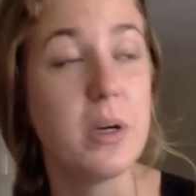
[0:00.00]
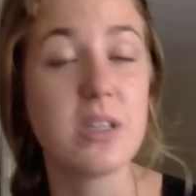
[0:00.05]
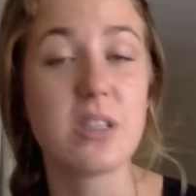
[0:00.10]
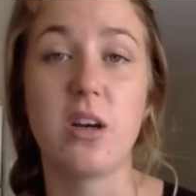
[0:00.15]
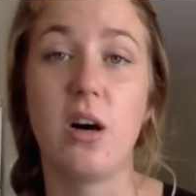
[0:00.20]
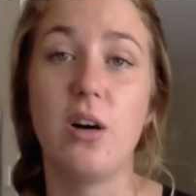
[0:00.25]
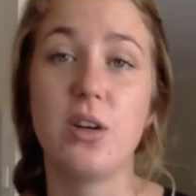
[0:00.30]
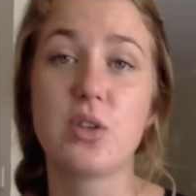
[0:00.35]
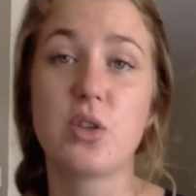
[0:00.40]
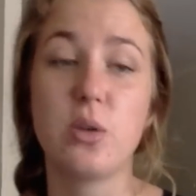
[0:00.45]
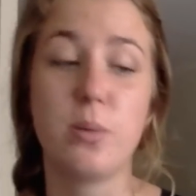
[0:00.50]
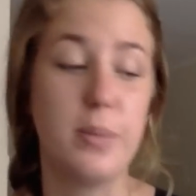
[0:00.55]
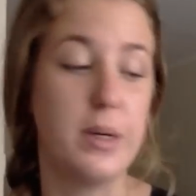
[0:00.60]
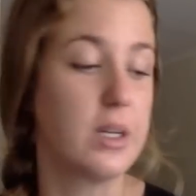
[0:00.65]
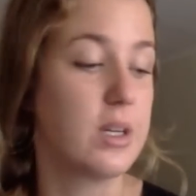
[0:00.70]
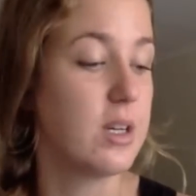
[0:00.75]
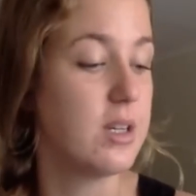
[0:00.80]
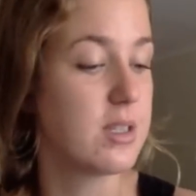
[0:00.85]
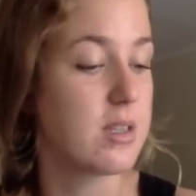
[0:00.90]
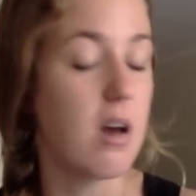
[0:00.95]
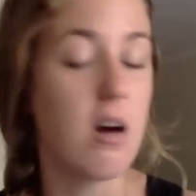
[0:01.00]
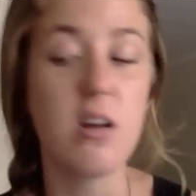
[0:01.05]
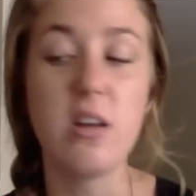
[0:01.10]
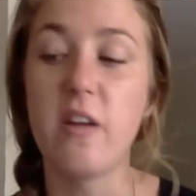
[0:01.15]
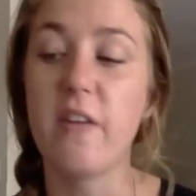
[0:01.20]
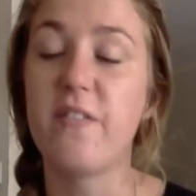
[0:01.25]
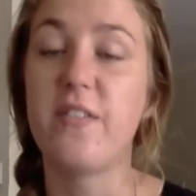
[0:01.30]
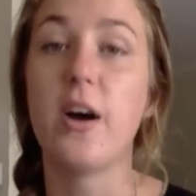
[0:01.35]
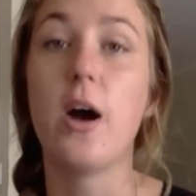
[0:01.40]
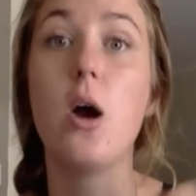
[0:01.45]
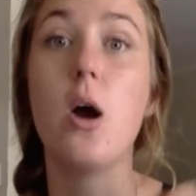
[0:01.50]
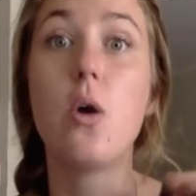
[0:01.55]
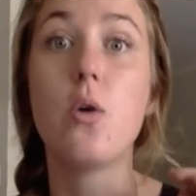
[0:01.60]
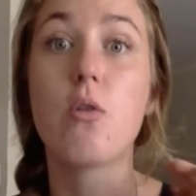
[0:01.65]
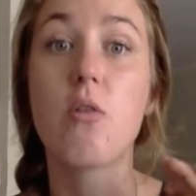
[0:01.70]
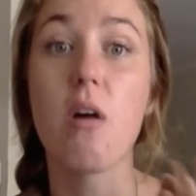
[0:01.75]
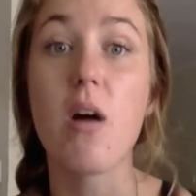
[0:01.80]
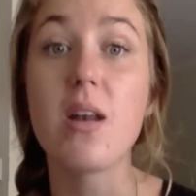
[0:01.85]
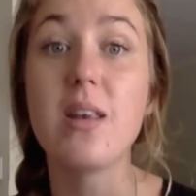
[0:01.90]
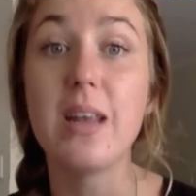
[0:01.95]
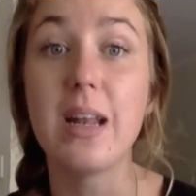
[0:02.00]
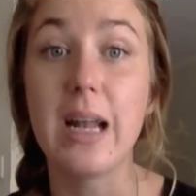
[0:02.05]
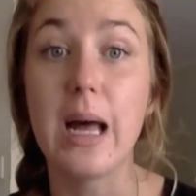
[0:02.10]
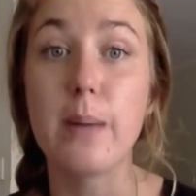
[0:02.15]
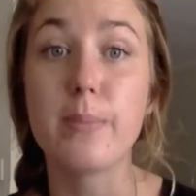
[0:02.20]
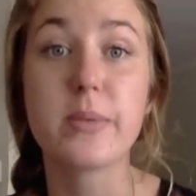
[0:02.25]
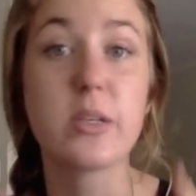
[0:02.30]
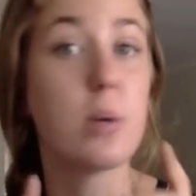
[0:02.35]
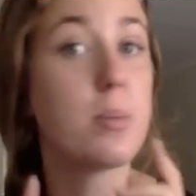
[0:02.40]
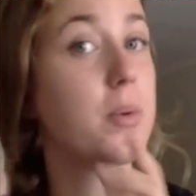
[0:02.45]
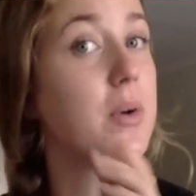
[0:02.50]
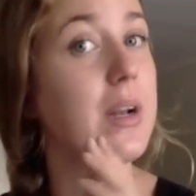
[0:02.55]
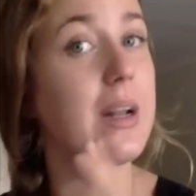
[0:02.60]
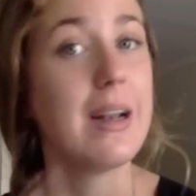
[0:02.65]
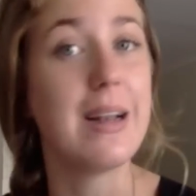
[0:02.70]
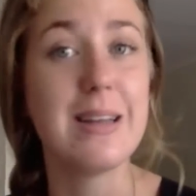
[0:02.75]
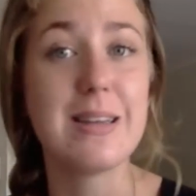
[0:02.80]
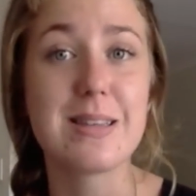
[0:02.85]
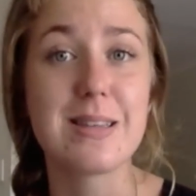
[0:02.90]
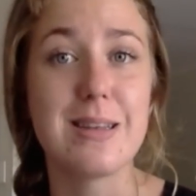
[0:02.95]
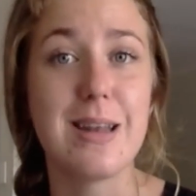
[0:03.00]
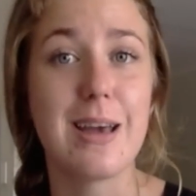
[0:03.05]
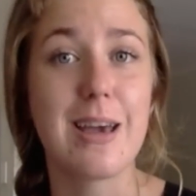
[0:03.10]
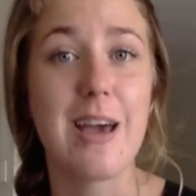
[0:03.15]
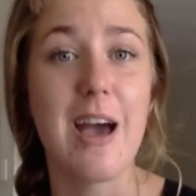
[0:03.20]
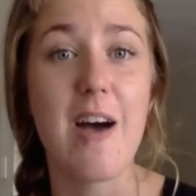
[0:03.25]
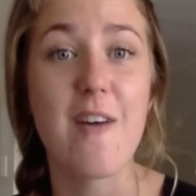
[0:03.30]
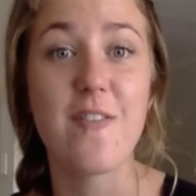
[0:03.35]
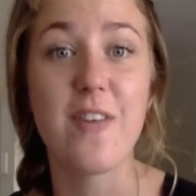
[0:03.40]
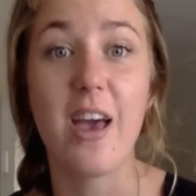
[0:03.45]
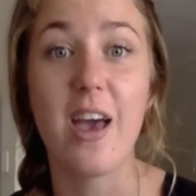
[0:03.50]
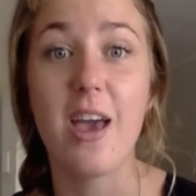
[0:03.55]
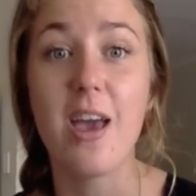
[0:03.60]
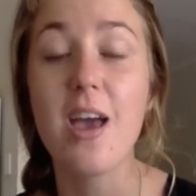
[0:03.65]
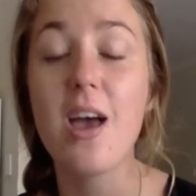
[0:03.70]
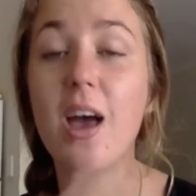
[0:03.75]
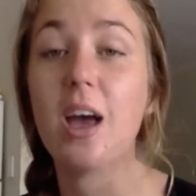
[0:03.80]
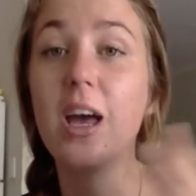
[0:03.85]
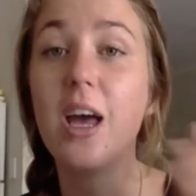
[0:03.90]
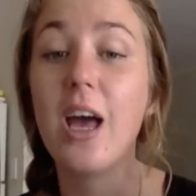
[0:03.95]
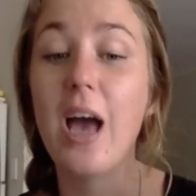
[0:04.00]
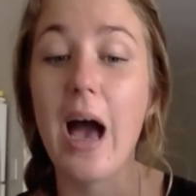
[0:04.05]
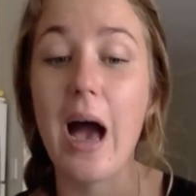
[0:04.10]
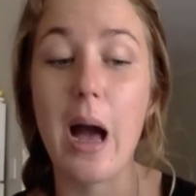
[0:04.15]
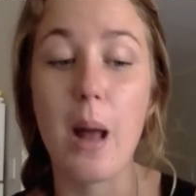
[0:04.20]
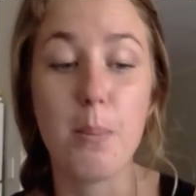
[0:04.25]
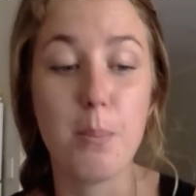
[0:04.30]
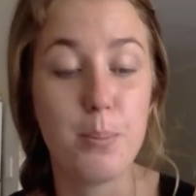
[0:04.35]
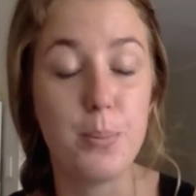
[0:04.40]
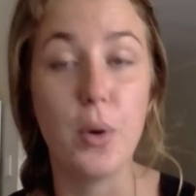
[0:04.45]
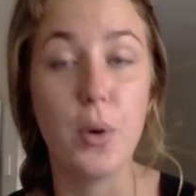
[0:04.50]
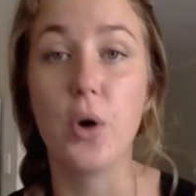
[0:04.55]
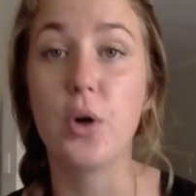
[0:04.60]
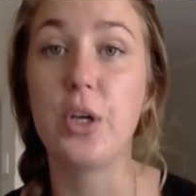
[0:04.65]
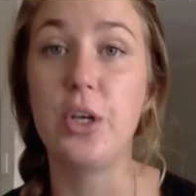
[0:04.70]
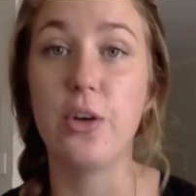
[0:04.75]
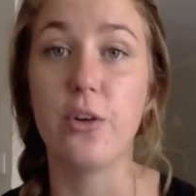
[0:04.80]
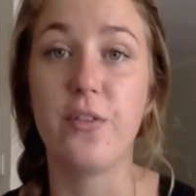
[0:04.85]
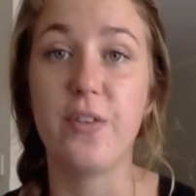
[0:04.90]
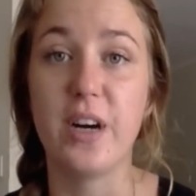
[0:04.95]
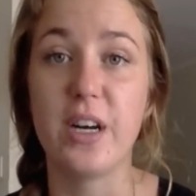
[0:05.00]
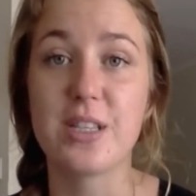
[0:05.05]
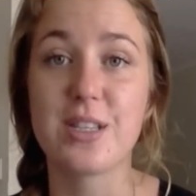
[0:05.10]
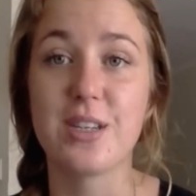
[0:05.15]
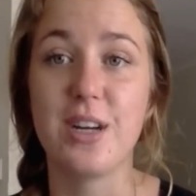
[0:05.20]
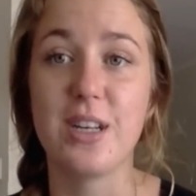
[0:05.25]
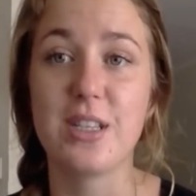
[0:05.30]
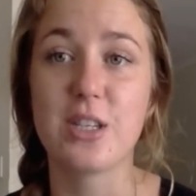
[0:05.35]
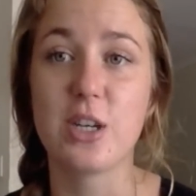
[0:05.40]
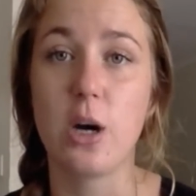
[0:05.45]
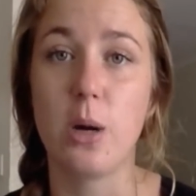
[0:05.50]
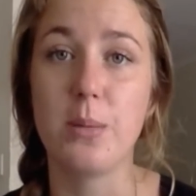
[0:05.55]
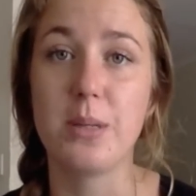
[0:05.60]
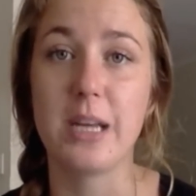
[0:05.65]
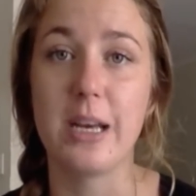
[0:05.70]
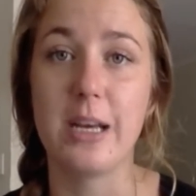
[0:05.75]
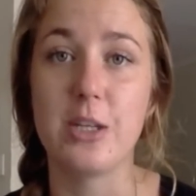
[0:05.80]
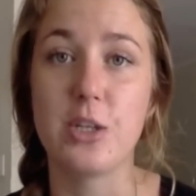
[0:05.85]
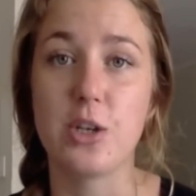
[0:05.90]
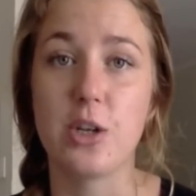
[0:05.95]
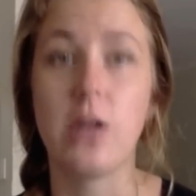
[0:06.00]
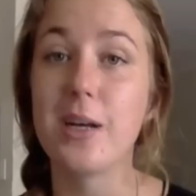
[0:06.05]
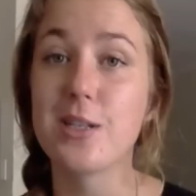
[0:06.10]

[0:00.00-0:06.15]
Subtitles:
onto hostel bookers on your phone or on your laptop or in an internet cafe and book your first night accommodation.